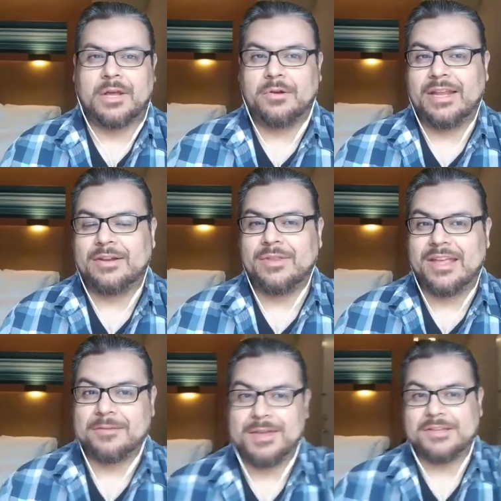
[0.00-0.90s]
not only do they
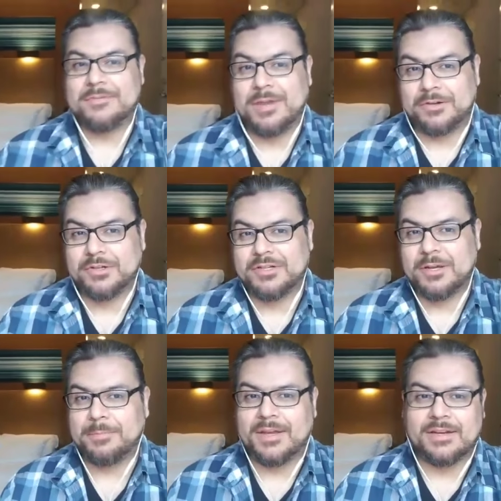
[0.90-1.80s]
commit to
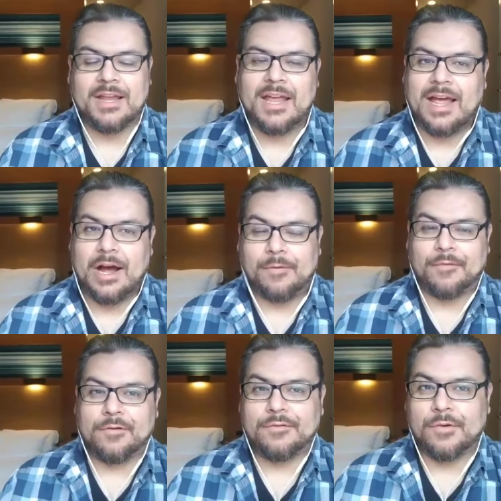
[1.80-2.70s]
mentorship and help
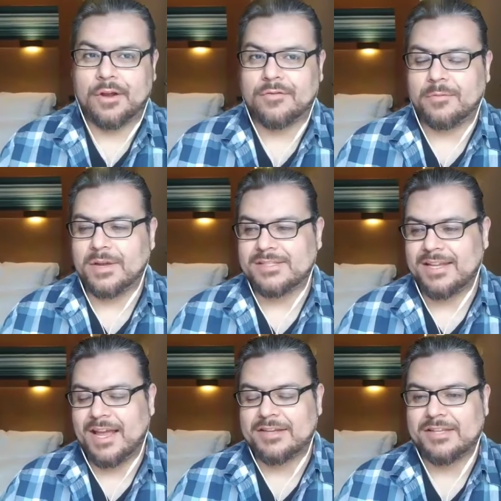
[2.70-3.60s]
for a full year from us,
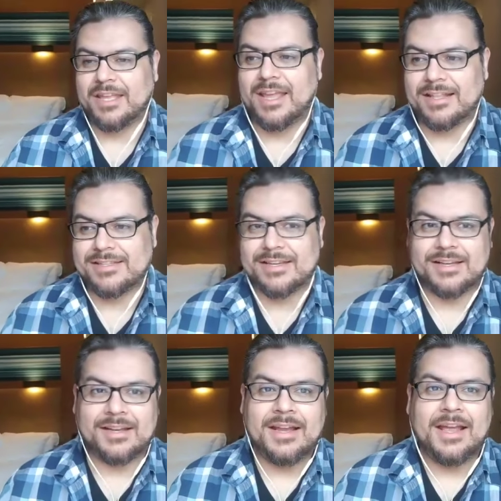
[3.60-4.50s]
they actually get to